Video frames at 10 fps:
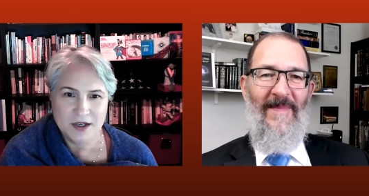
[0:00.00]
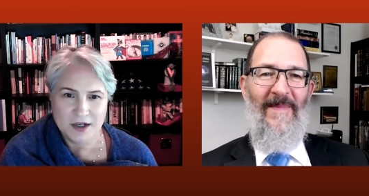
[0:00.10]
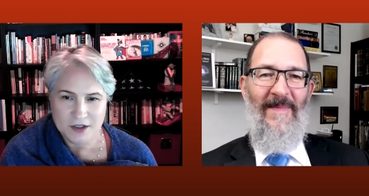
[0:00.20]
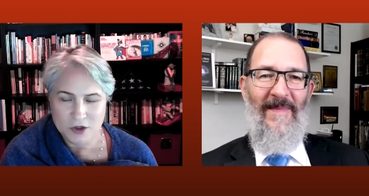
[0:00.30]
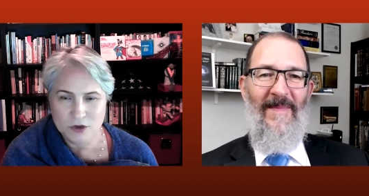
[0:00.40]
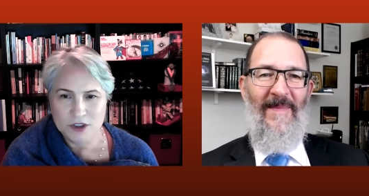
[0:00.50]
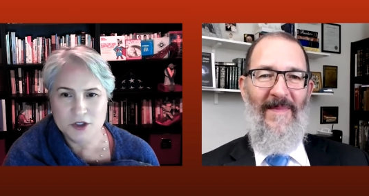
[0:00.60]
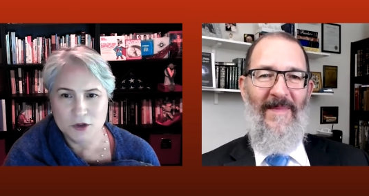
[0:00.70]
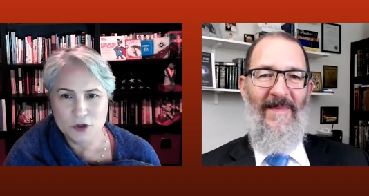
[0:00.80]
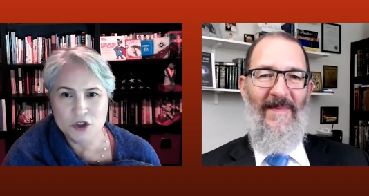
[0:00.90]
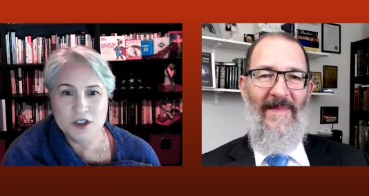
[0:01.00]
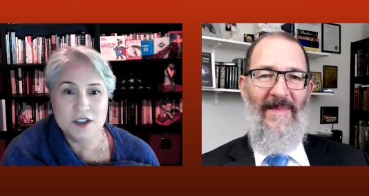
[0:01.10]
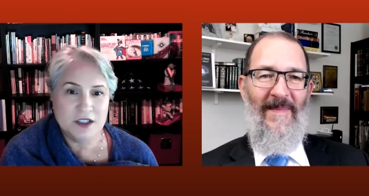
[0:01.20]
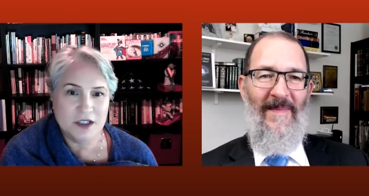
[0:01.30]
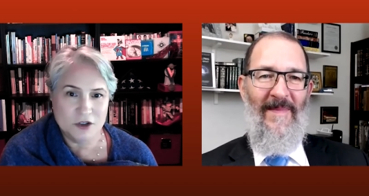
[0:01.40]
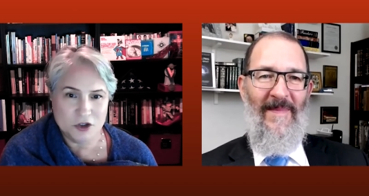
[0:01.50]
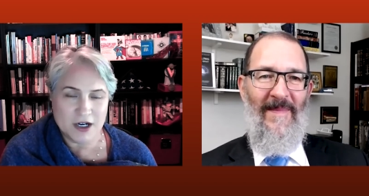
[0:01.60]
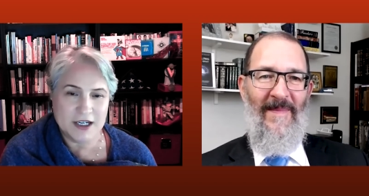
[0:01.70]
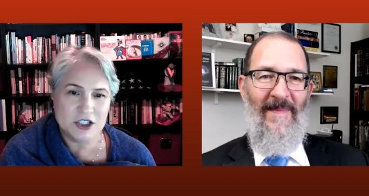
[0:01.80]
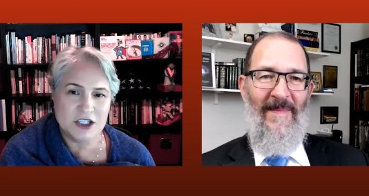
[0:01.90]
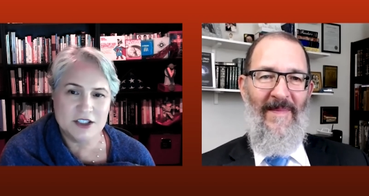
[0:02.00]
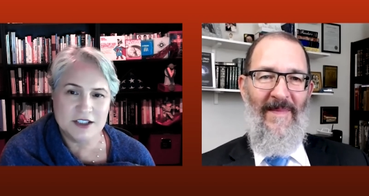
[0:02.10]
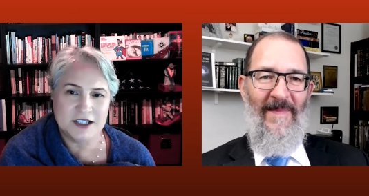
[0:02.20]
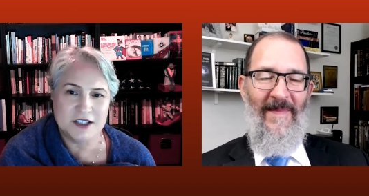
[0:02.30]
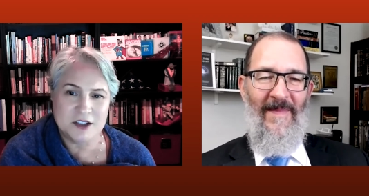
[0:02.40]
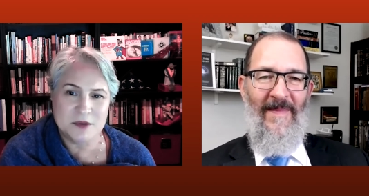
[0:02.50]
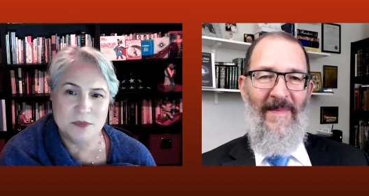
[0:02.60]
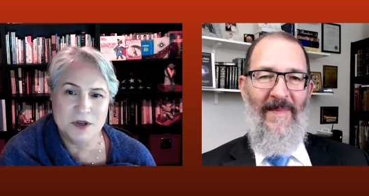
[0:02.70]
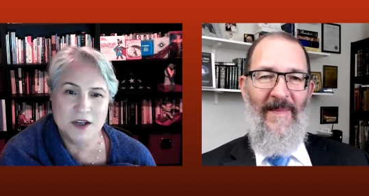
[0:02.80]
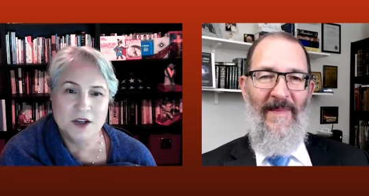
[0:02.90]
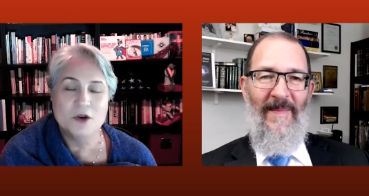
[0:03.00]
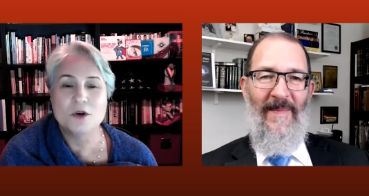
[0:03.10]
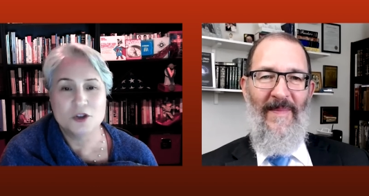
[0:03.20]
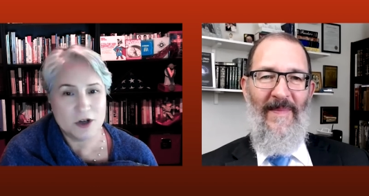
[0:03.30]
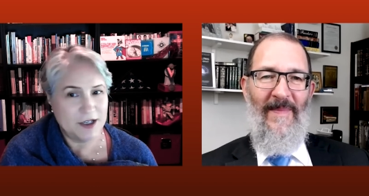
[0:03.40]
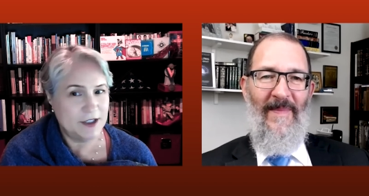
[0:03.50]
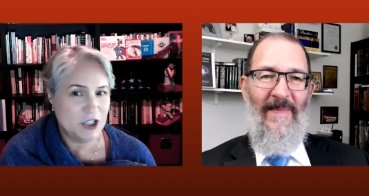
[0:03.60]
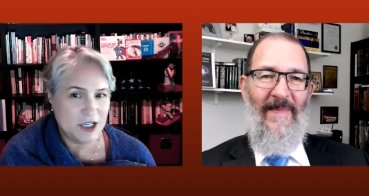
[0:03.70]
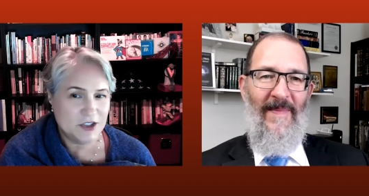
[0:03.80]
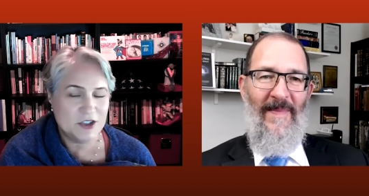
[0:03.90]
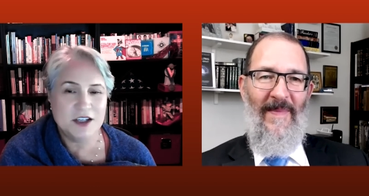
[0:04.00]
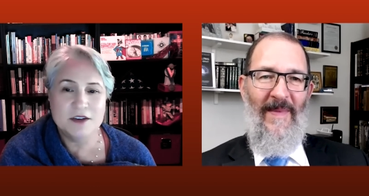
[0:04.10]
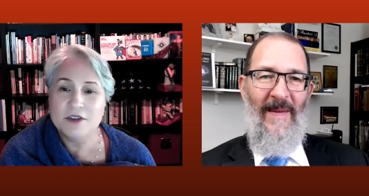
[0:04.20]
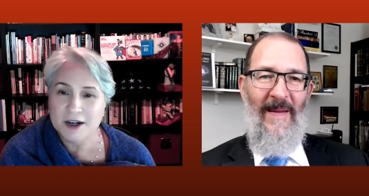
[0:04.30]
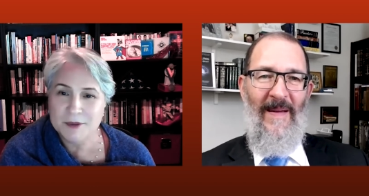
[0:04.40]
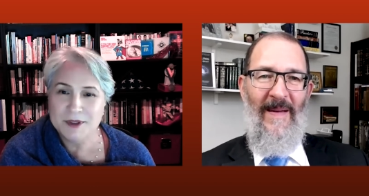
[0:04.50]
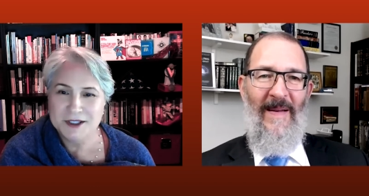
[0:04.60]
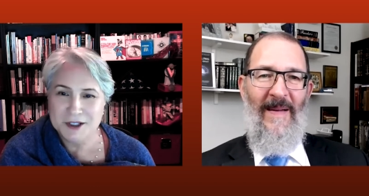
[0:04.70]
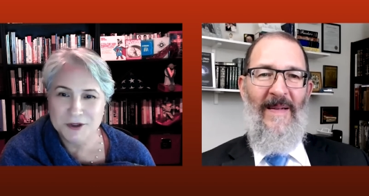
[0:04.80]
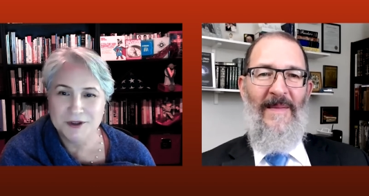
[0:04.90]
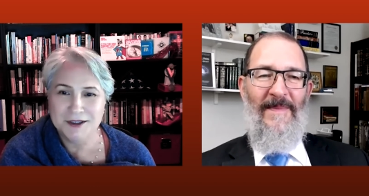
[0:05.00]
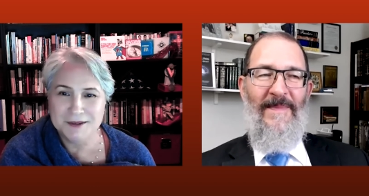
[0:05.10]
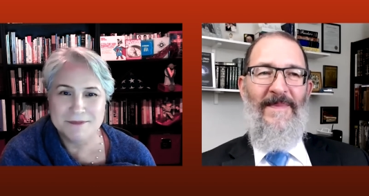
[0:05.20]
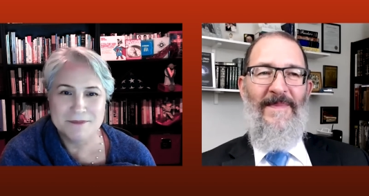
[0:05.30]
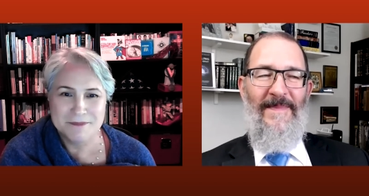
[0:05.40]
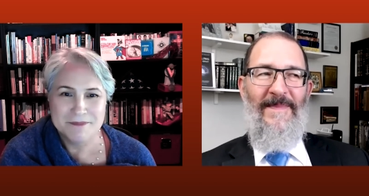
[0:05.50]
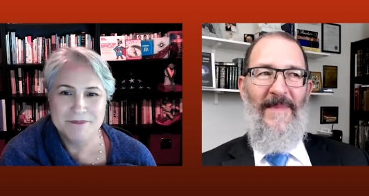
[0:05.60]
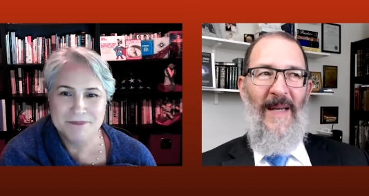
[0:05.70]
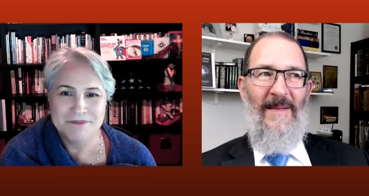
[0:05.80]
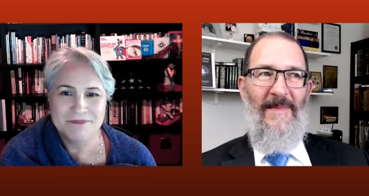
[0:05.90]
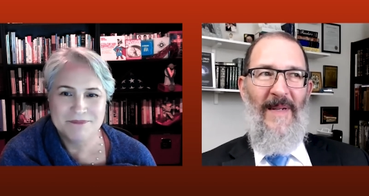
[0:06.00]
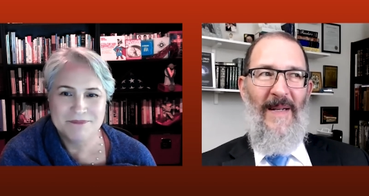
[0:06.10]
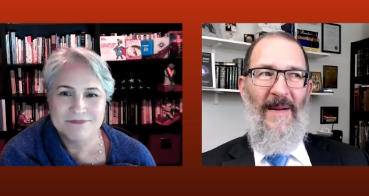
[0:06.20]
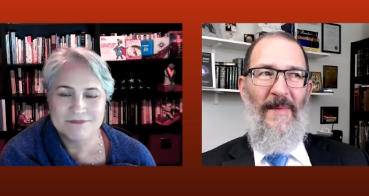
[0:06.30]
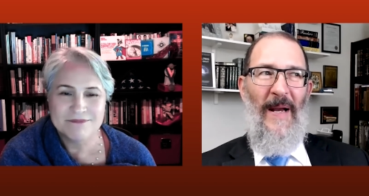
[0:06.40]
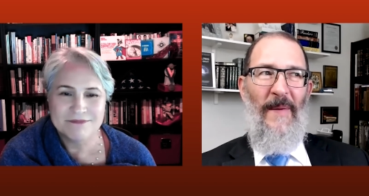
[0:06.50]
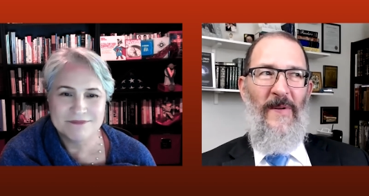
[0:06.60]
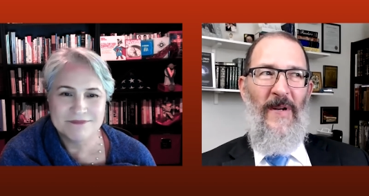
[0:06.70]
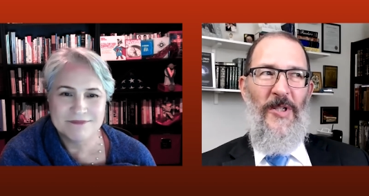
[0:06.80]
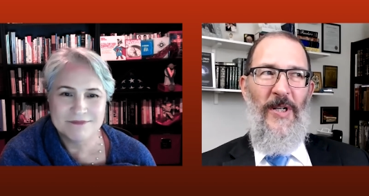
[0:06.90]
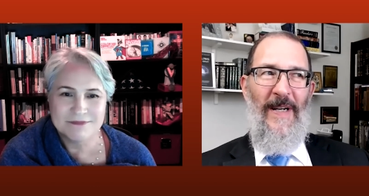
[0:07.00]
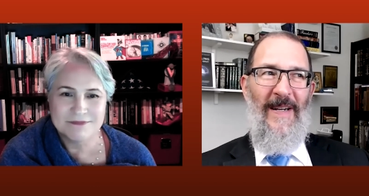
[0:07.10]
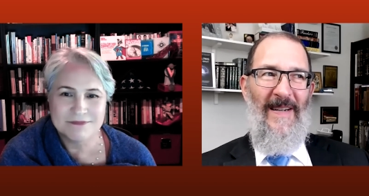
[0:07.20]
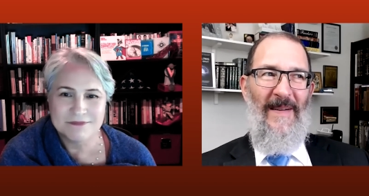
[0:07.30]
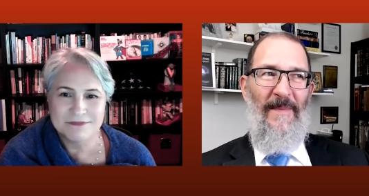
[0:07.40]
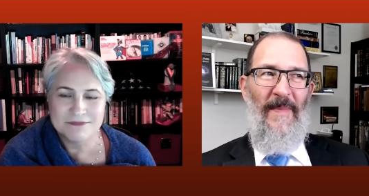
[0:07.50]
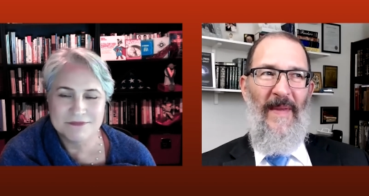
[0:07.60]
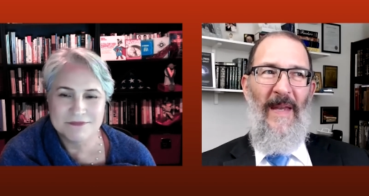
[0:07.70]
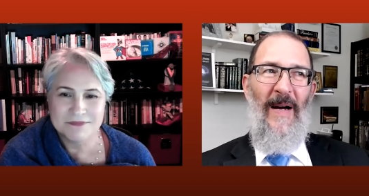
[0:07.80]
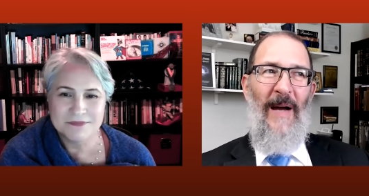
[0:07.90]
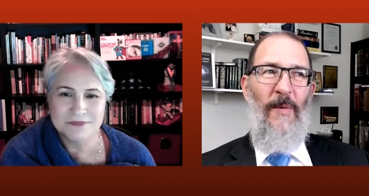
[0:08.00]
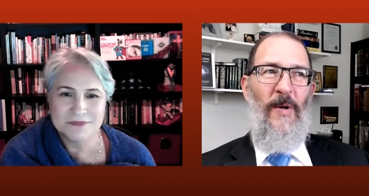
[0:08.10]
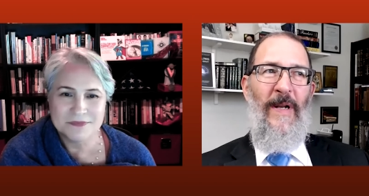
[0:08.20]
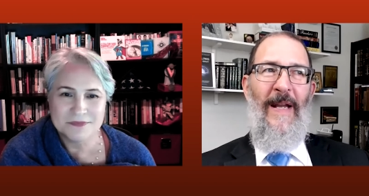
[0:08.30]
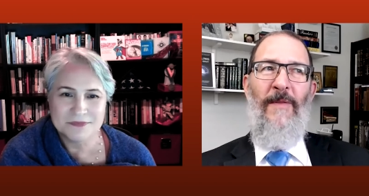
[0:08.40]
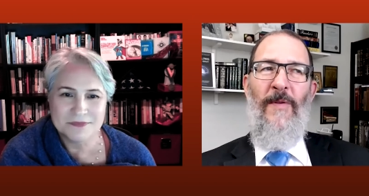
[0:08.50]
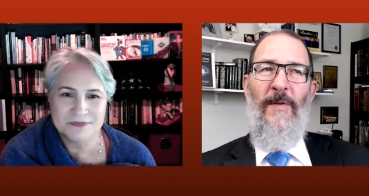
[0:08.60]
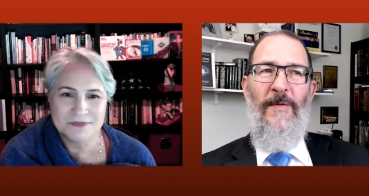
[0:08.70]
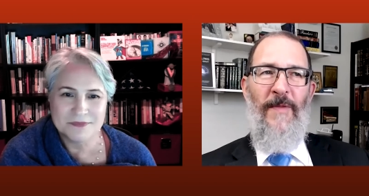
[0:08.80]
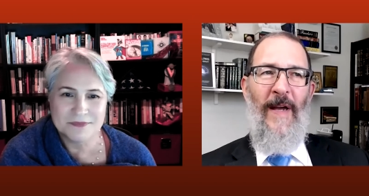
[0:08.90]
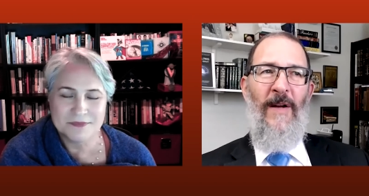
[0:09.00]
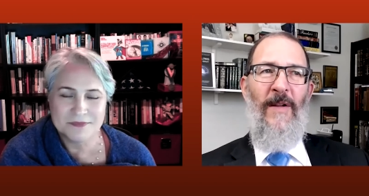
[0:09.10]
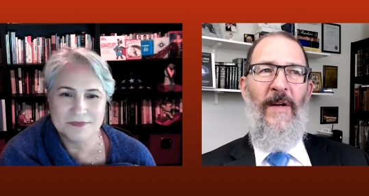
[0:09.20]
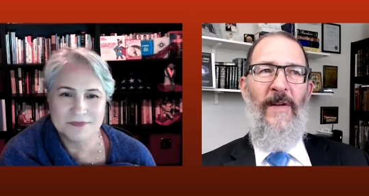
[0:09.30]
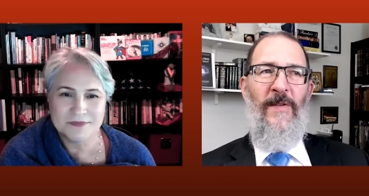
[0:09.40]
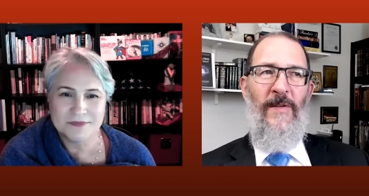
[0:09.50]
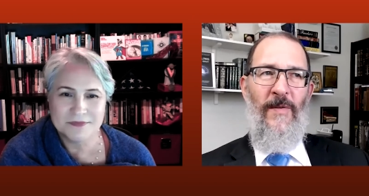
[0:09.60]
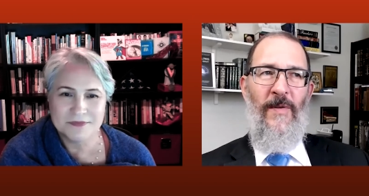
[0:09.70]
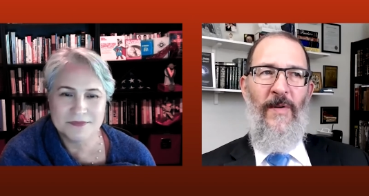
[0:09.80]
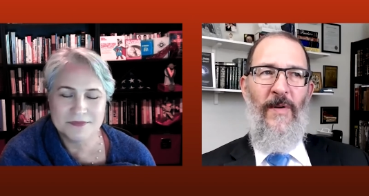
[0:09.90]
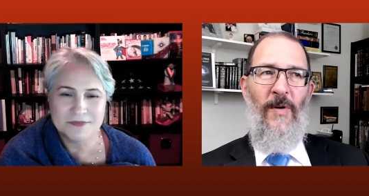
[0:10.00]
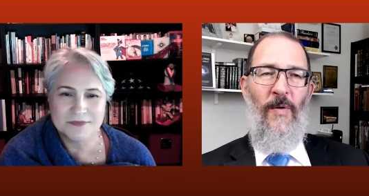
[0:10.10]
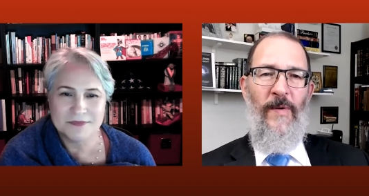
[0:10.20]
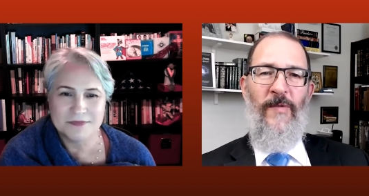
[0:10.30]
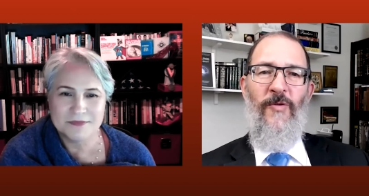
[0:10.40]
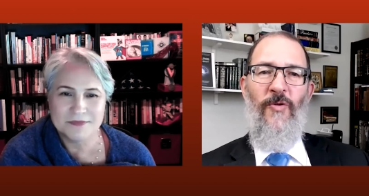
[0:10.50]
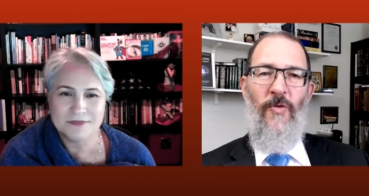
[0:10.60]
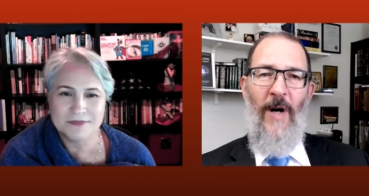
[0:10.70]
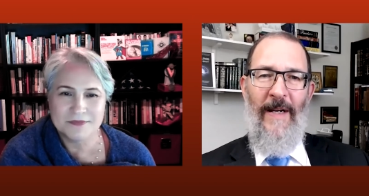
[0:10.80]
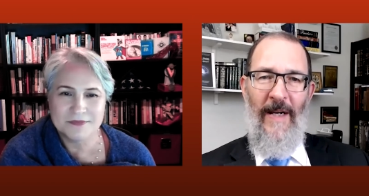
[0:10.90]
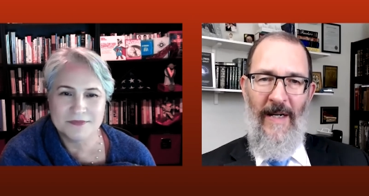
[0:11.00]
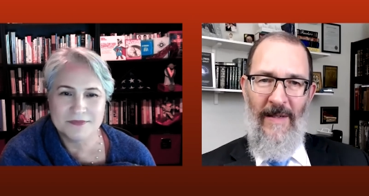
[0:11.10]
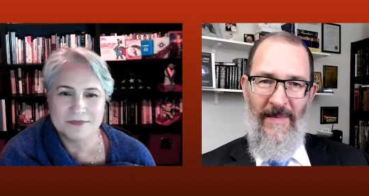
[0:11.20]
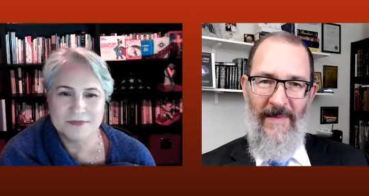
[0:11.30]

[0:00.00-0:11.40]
Speaker 1: And the only solution is to either try to change the system or try to change the environment that you're in.
Speaker 2: Yeah. When I was teaching, um, you know, I would never fail a student who was trying.